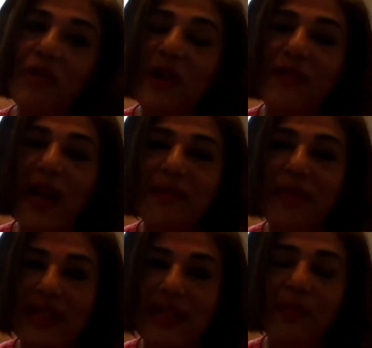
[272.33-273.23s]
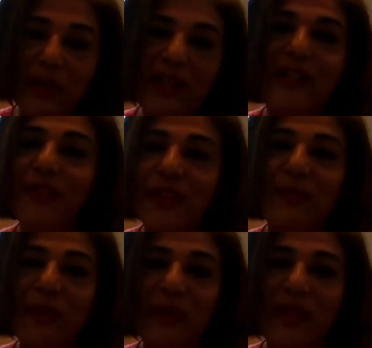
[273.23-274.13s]
you know, I've had amazing positive
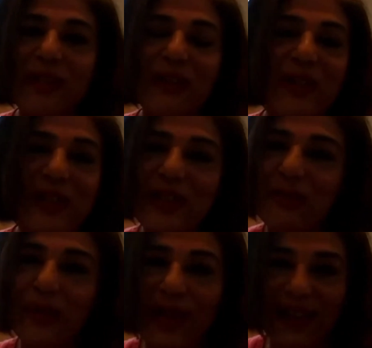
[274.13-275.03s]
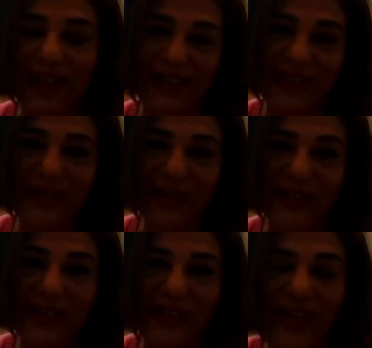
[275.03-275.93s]
experiences. So this is what I'd like to
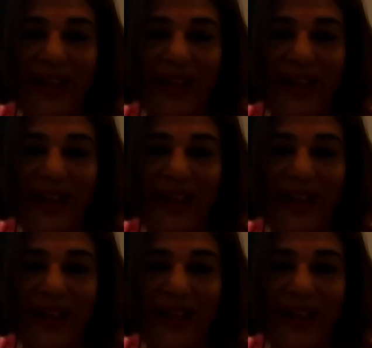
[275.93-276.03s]
actually share.